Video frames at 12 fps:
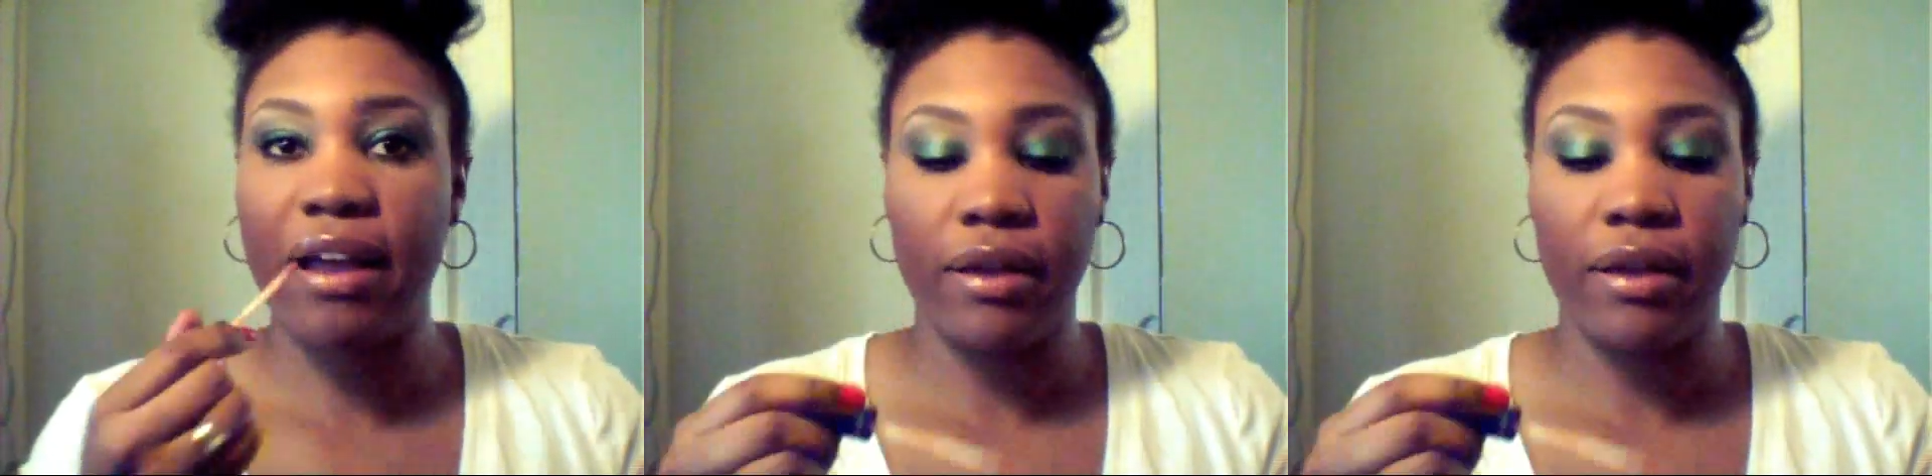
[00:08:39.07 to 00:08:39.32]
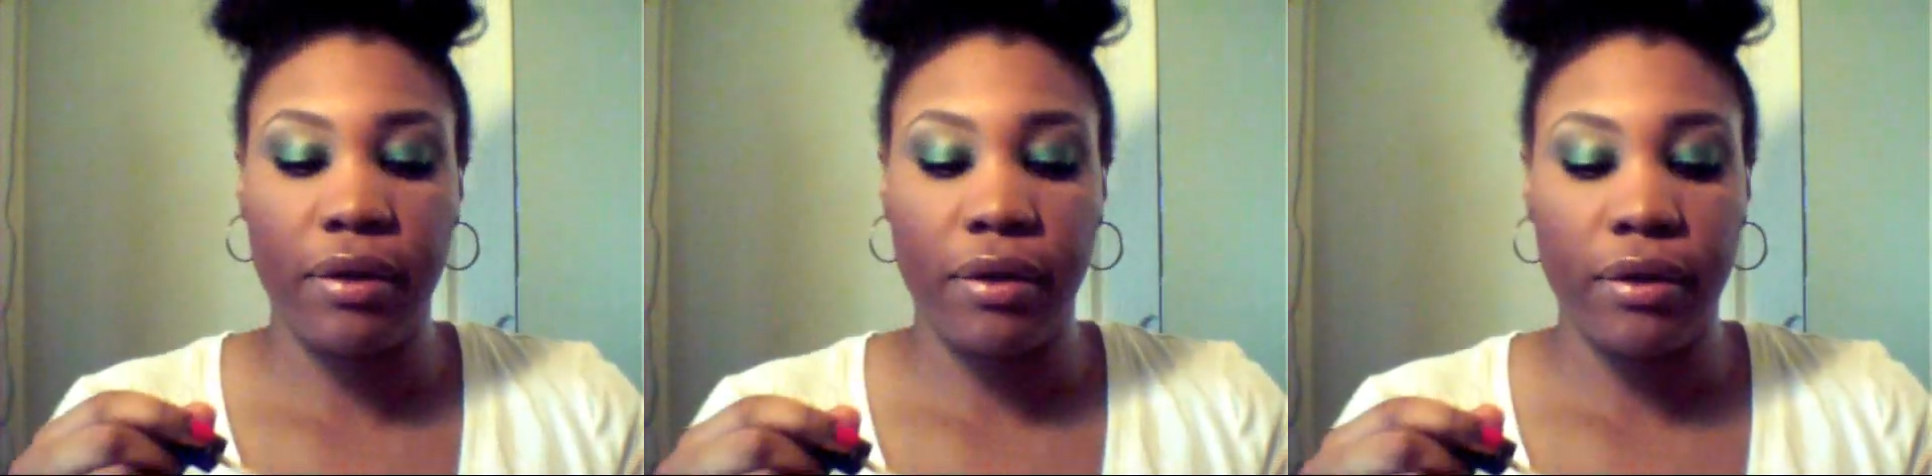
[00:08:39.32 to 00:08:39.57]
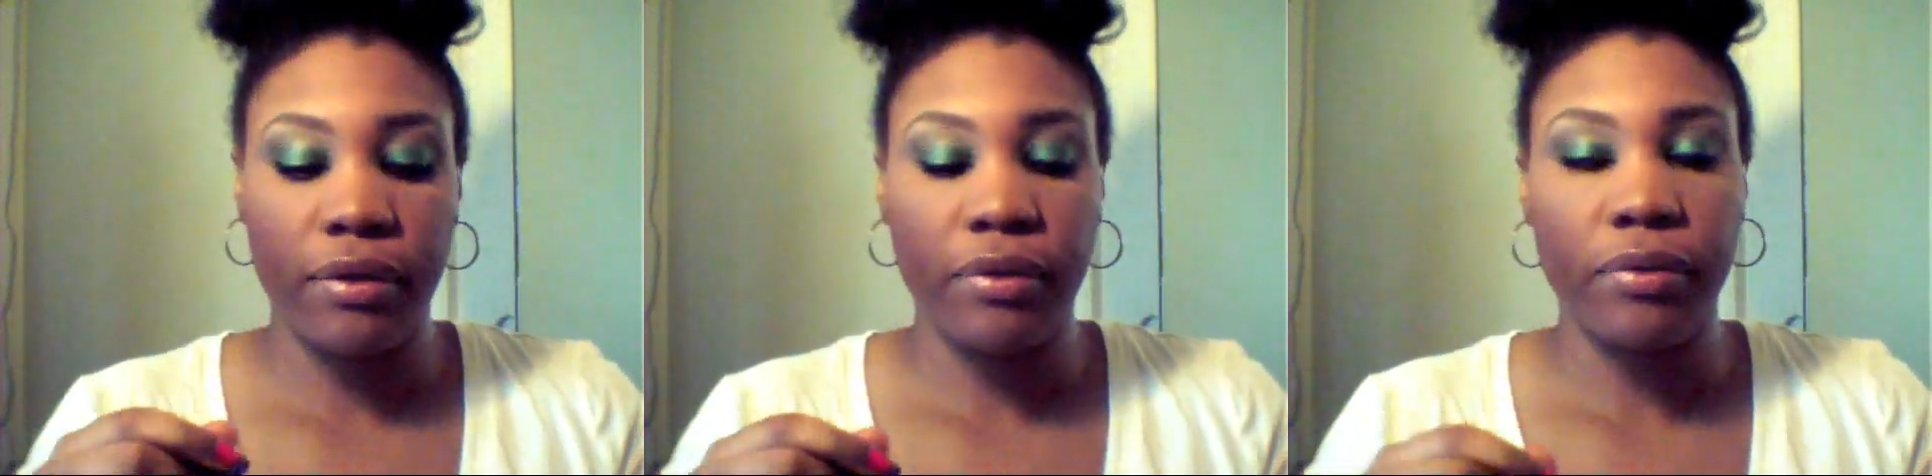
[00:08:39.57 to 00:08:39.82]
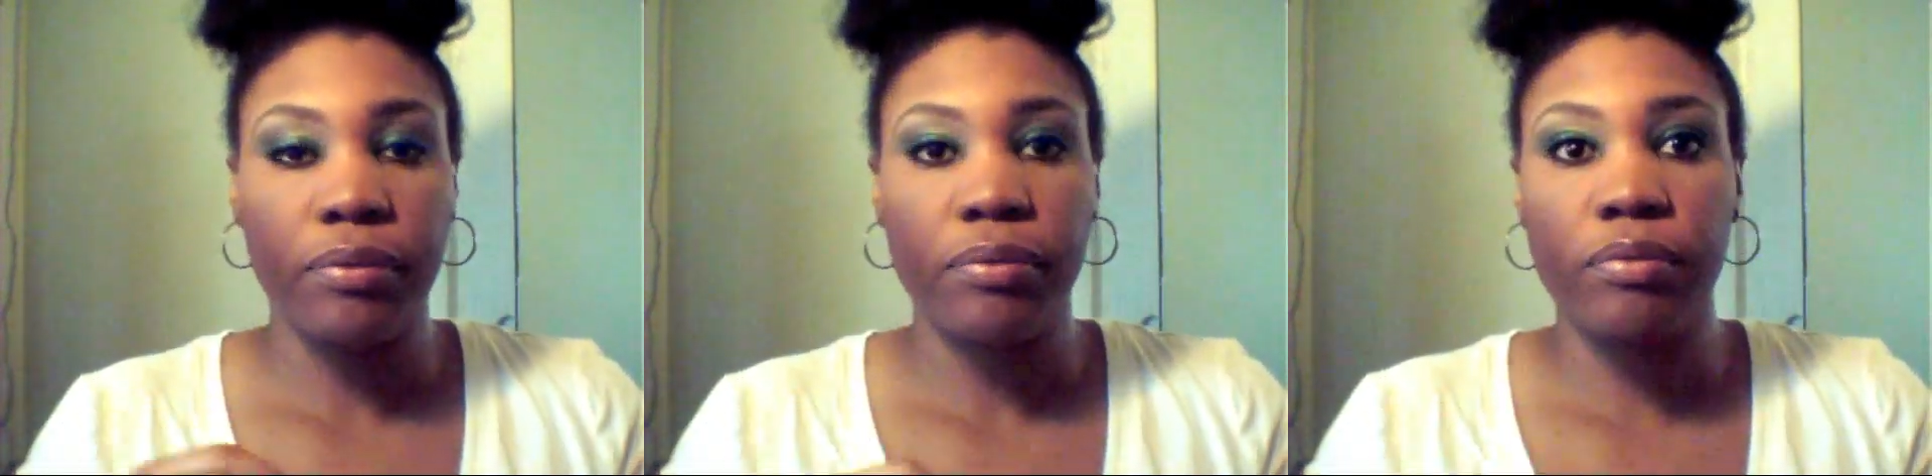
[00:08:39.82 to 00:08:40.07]
Revlon
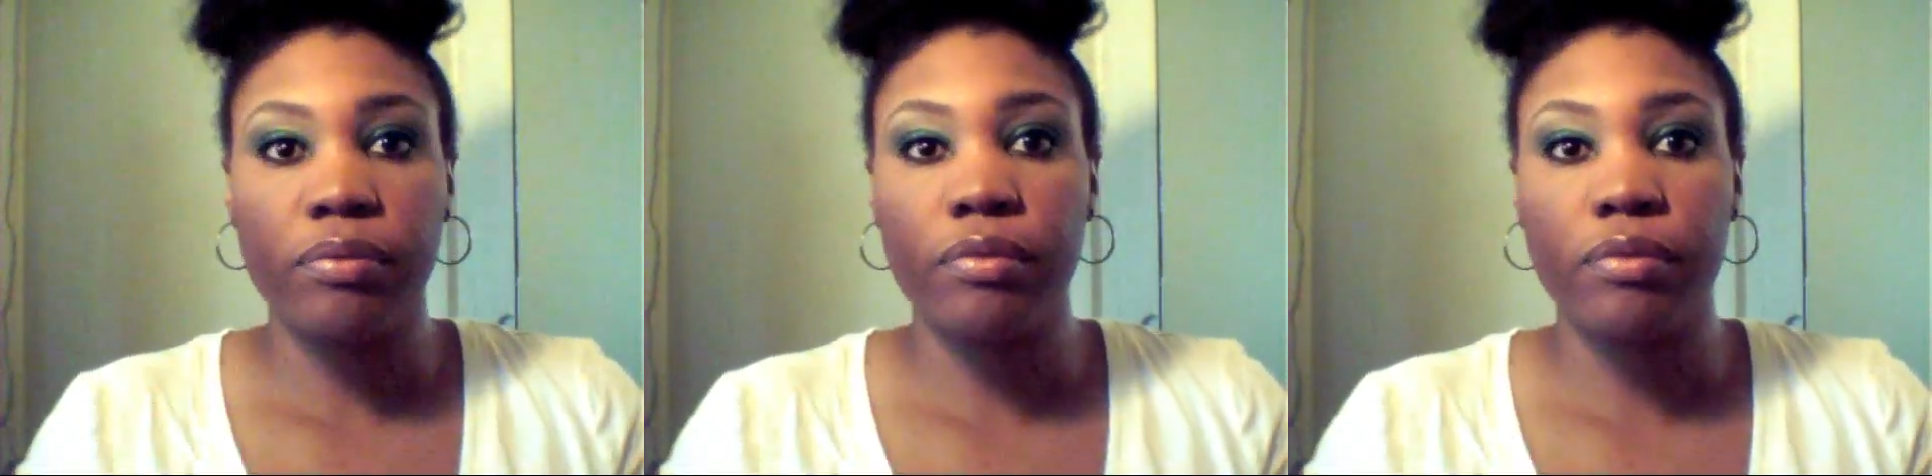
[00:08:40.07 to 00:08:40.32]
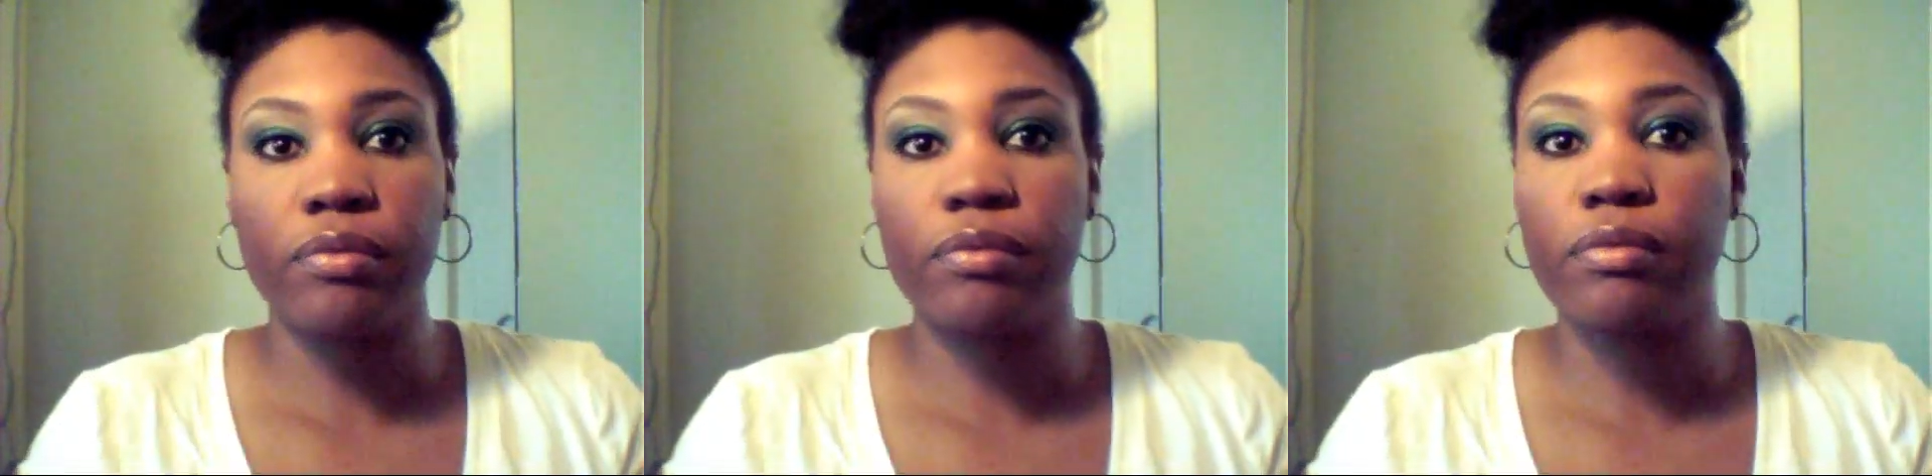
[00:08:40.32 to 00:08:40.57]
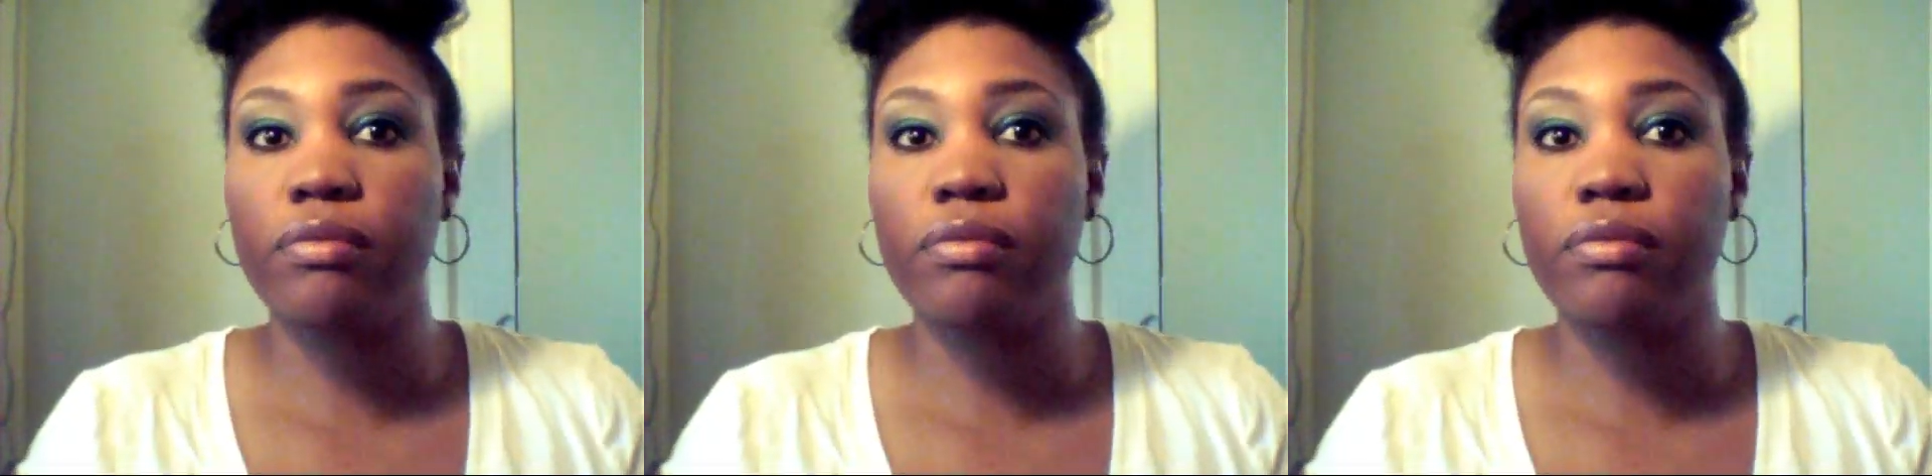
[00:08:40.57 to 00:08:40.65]
Color Burst